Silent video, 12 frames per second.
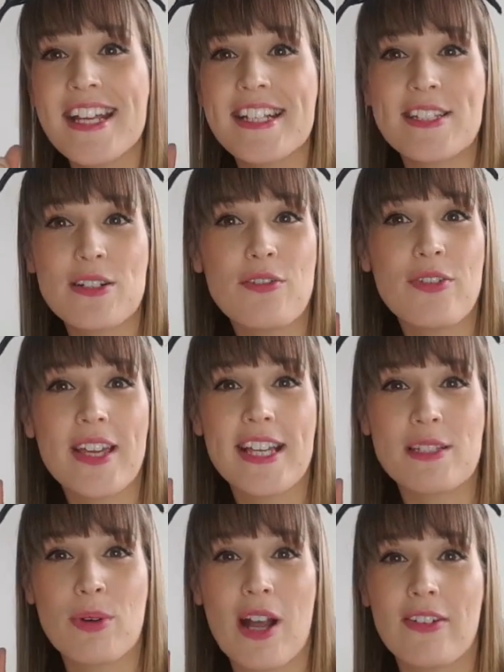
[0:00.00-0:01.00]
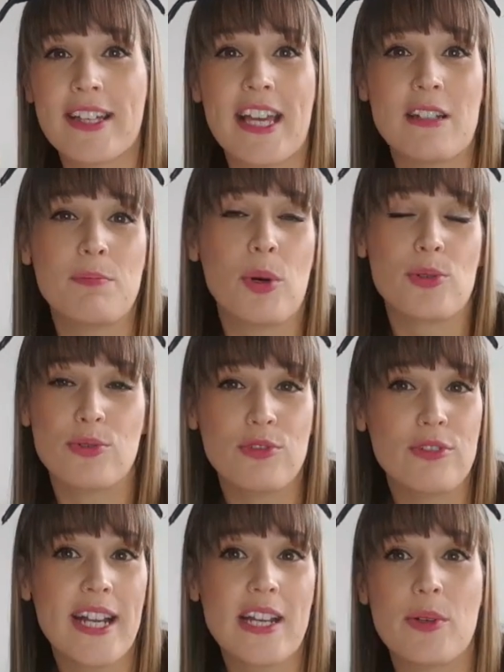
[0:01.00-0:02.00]
Sylvie is wearing it in bottle
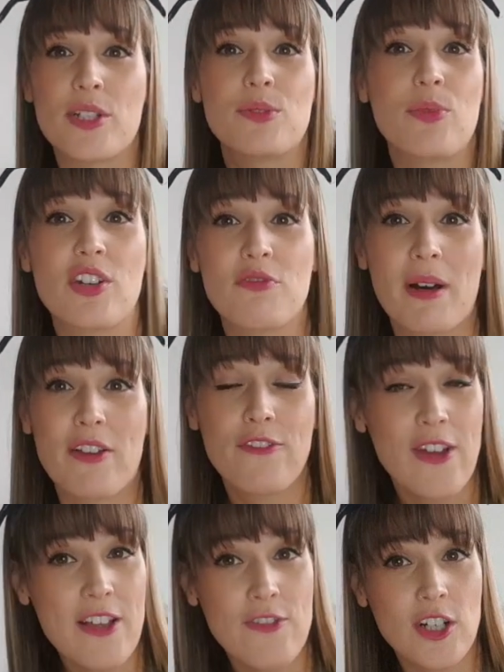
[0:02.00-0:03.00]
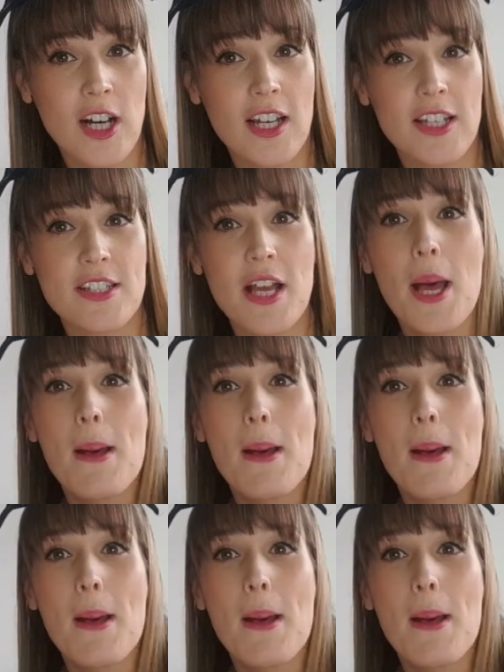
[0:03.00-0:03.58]
green, which is one of my favourite colours.